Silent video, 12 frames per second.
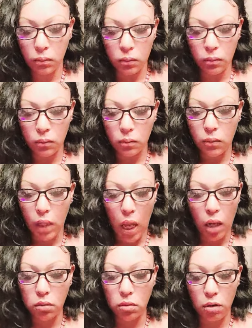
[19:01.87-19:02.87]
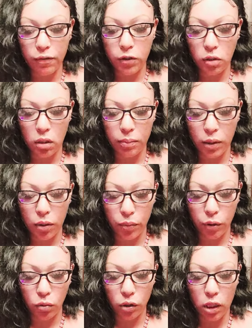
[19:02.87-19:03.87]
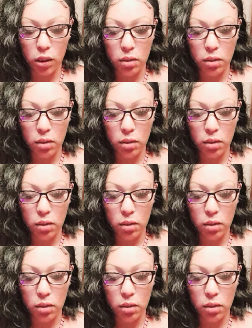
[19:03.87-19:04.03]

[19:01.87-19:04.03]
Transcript: I don't know if it's going to be a reunion because